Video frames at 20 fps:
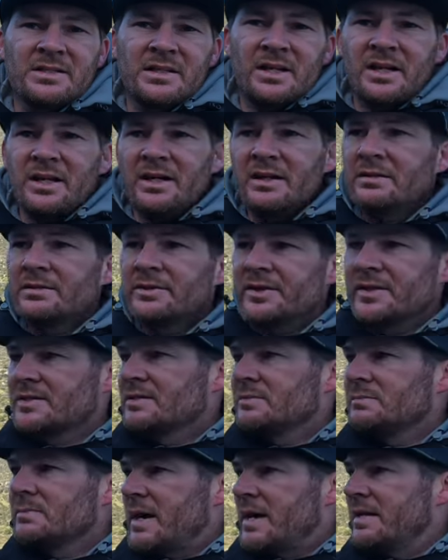gonna get
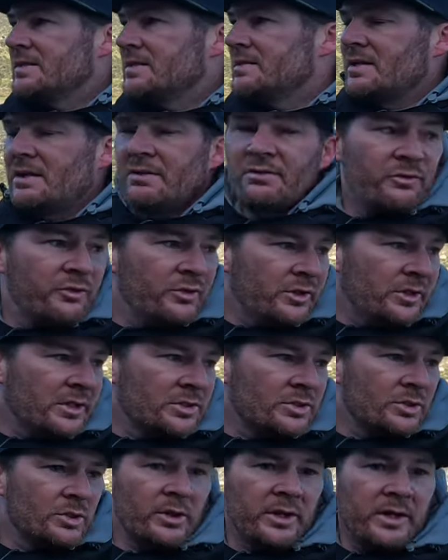some bites, because I have a feeling
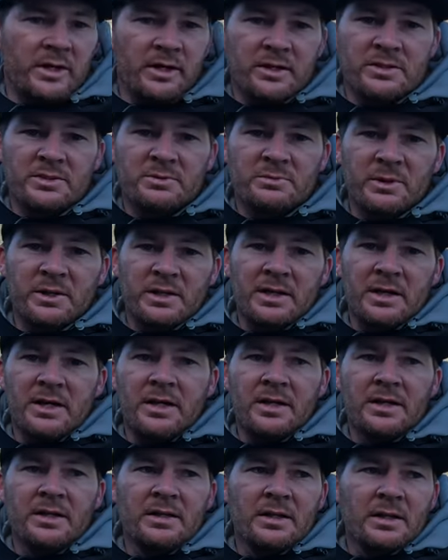this whole area has been
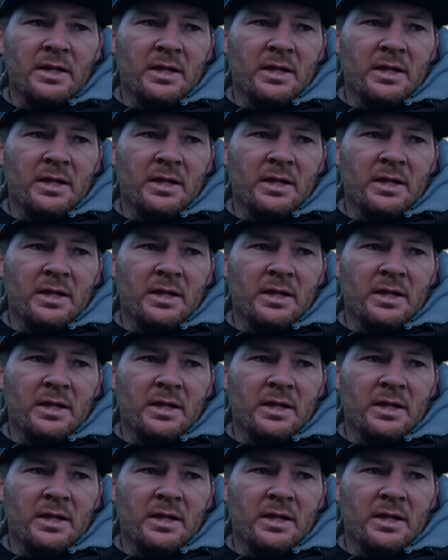kind of